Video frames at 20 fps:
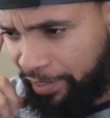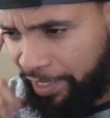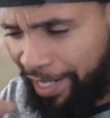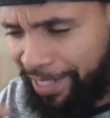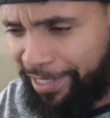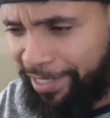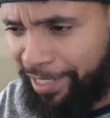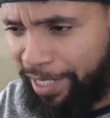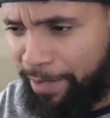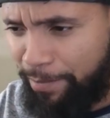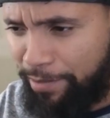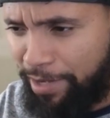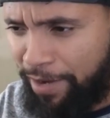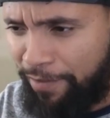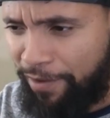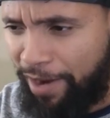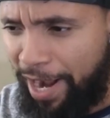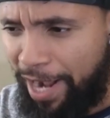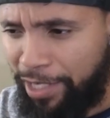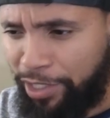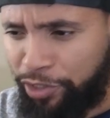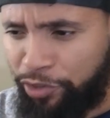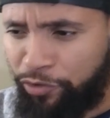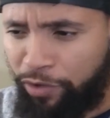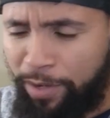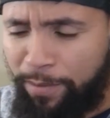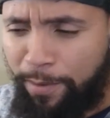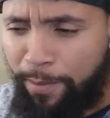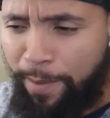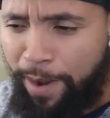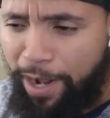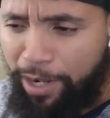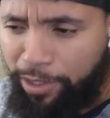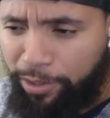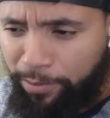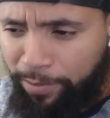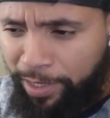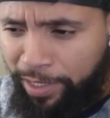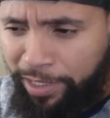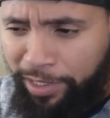Johnny Depp never had a dream about him.
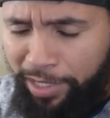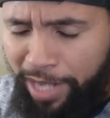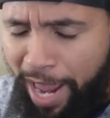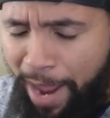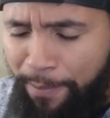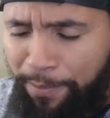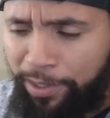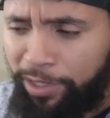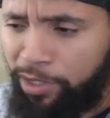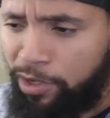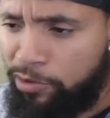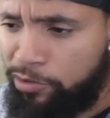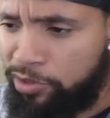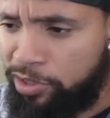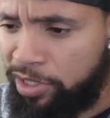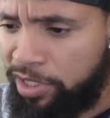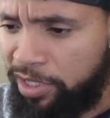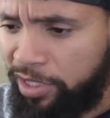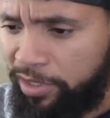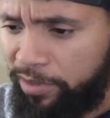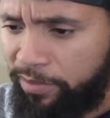He just happened to go to sleep.